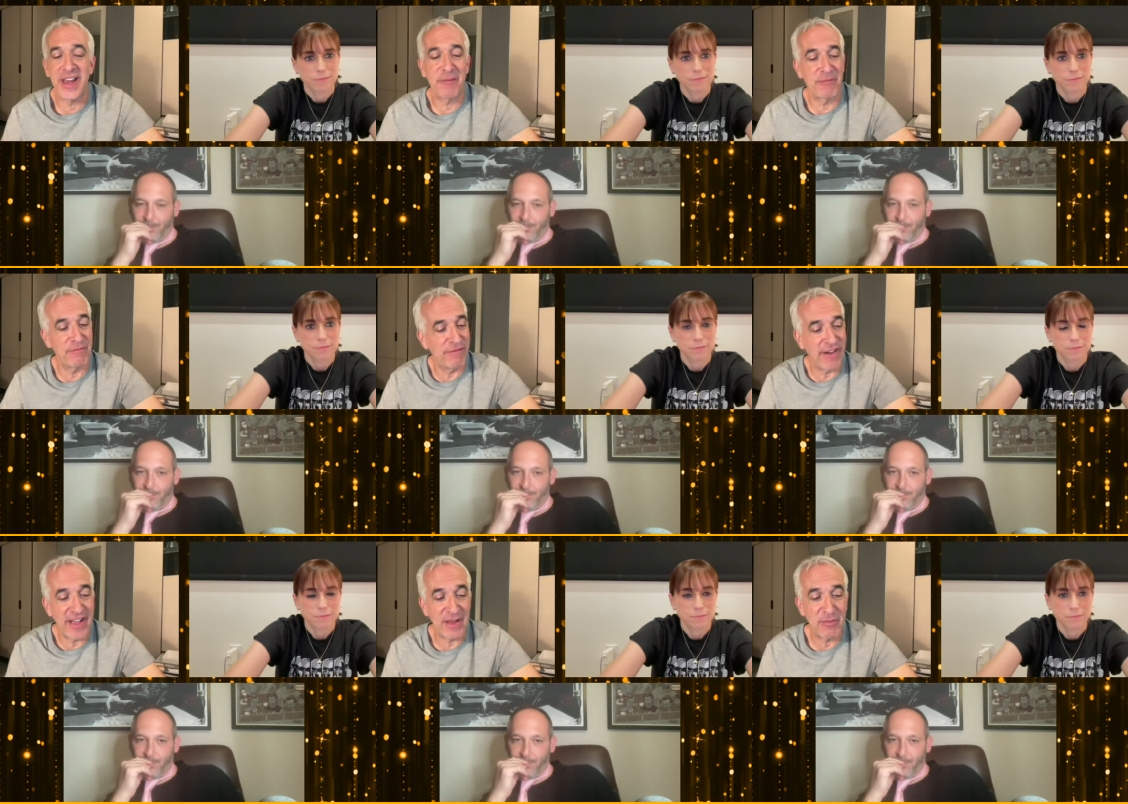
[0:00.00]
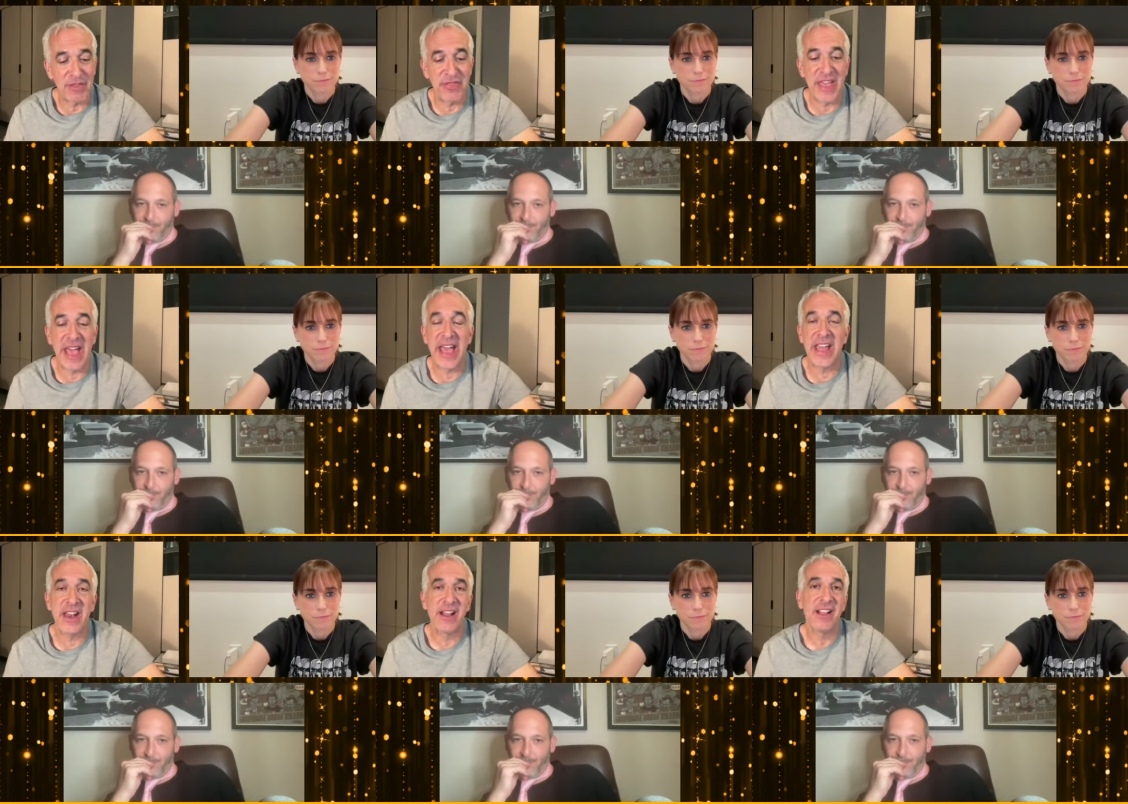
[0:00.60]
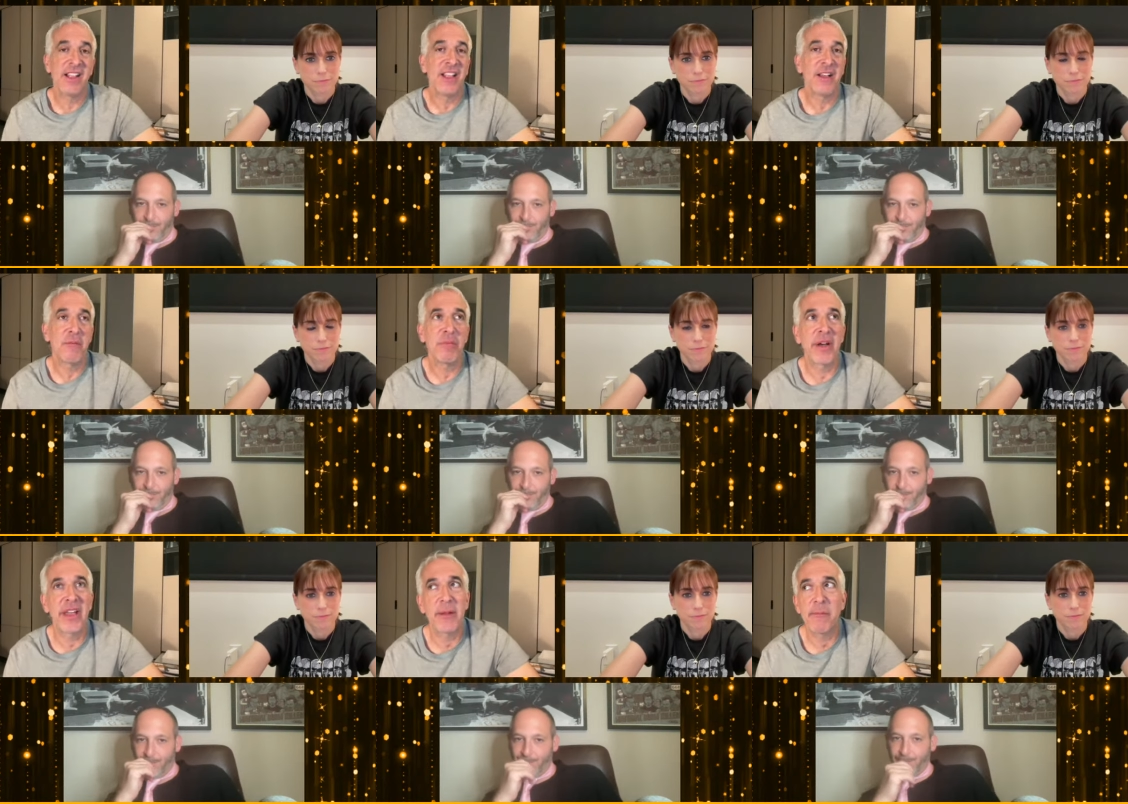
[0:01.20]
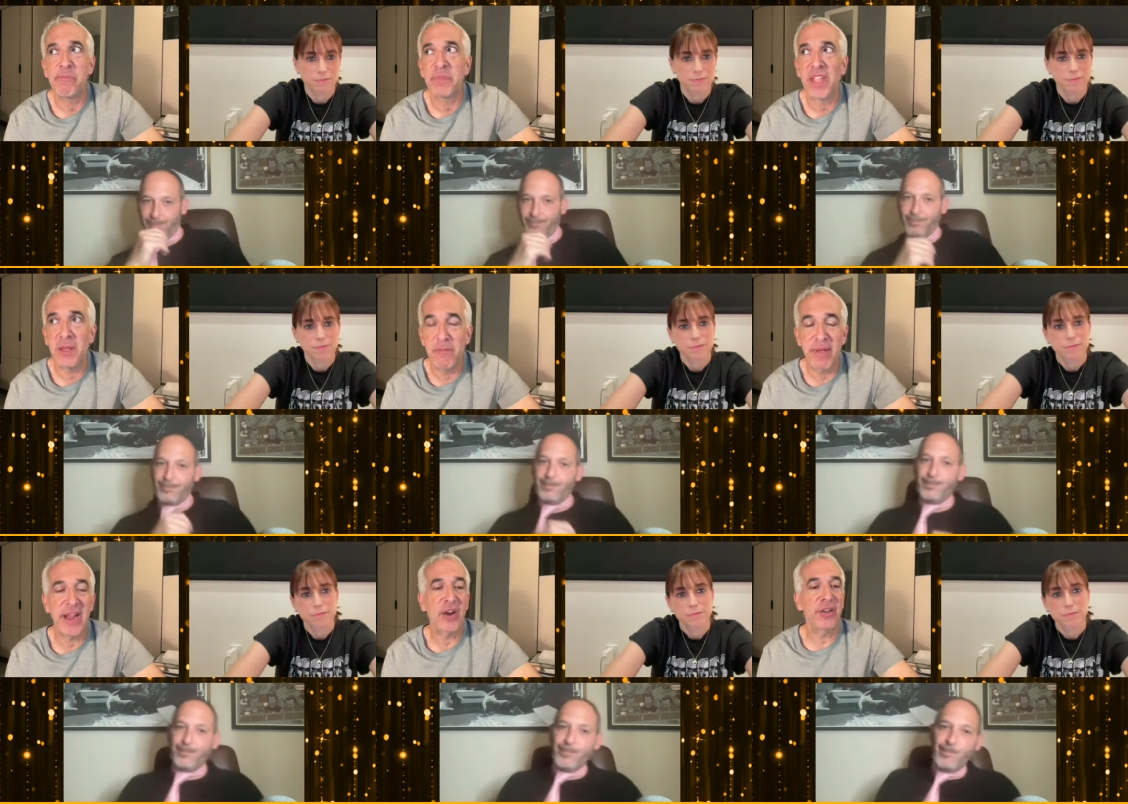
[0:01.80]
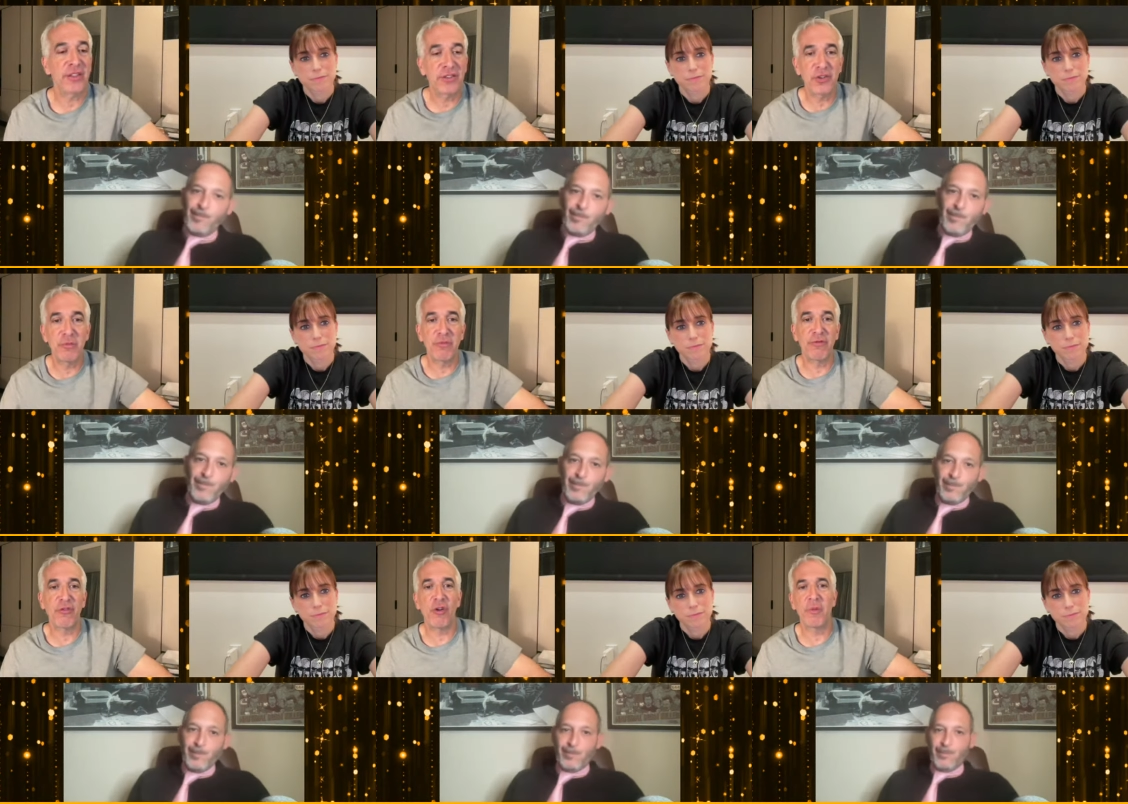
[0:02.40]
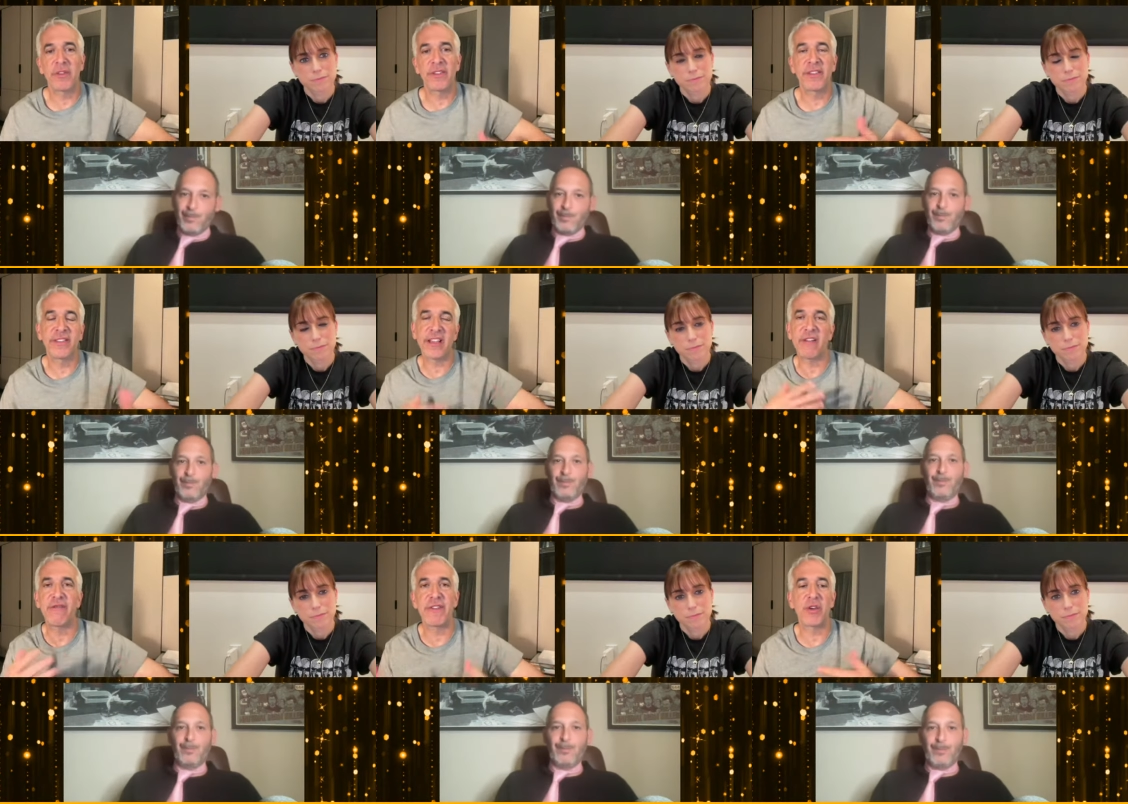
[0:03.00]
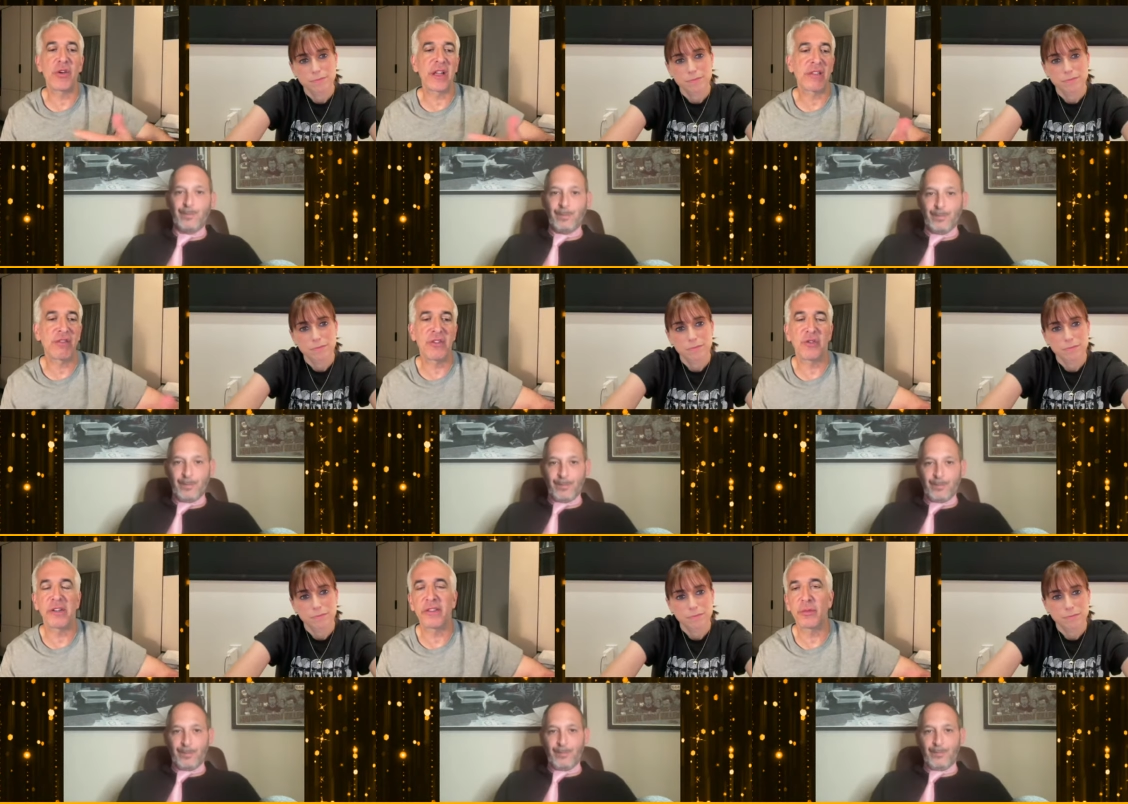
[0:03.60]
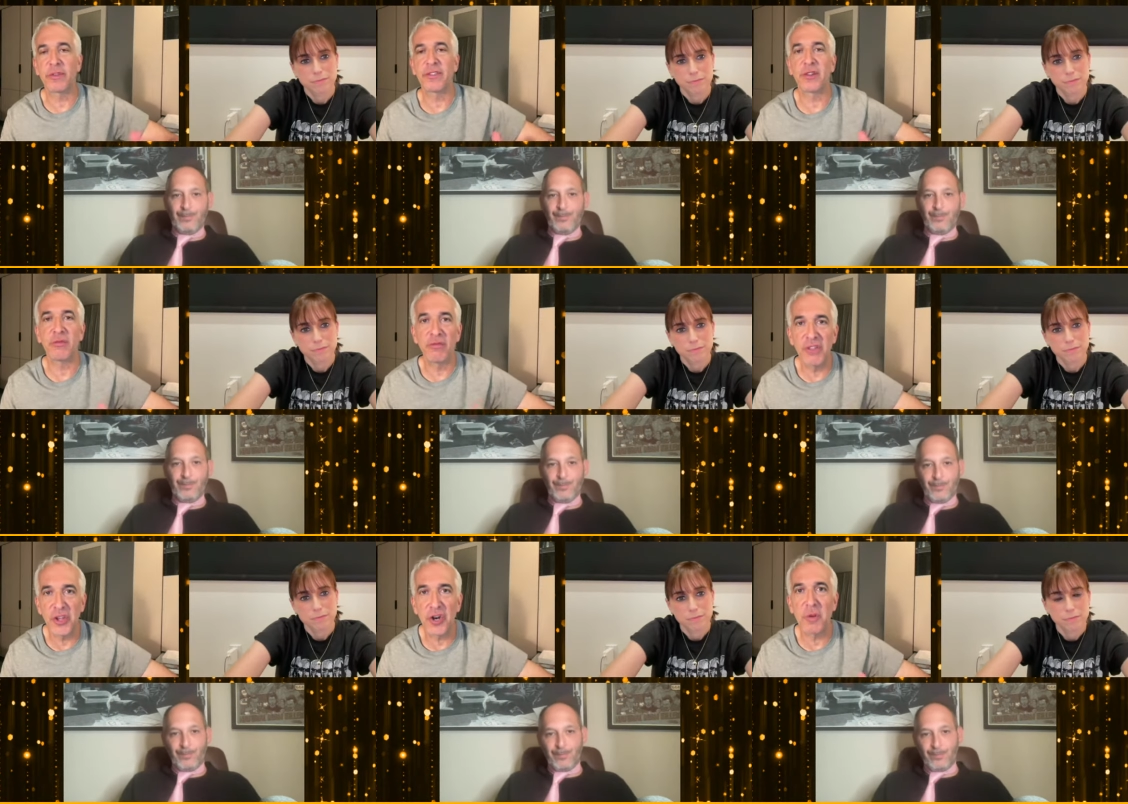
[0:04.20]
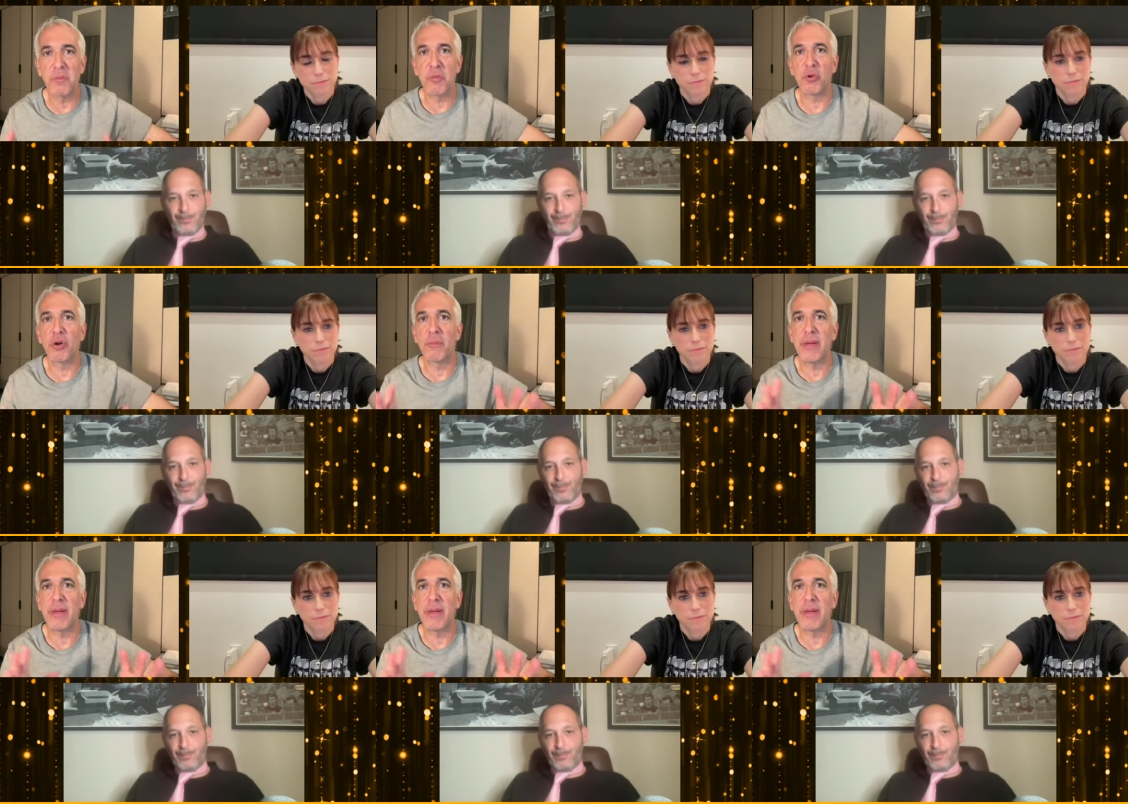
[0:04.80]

Speaker 1: I'm fine with that. But comparing the two performances, I feel like Lily's was a little more